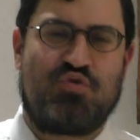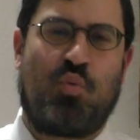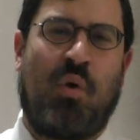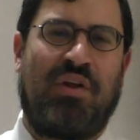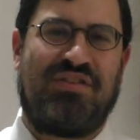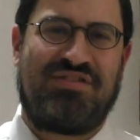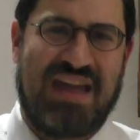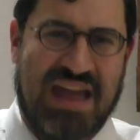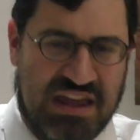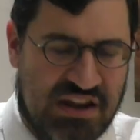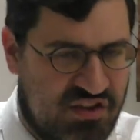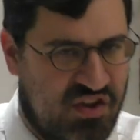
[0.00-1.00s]
one
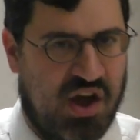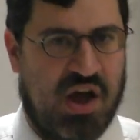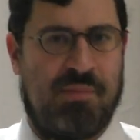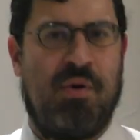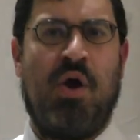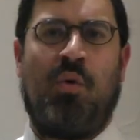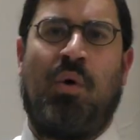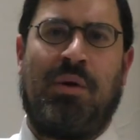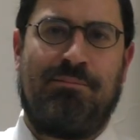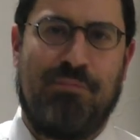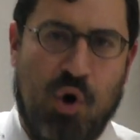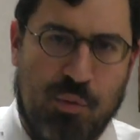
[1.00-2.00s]
day at a time,
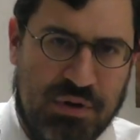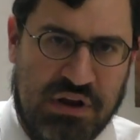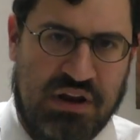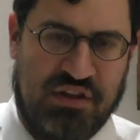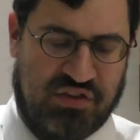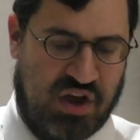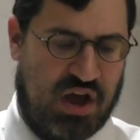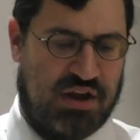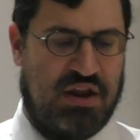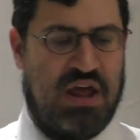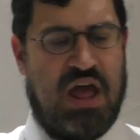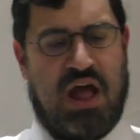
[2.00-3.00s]
one moment at a time.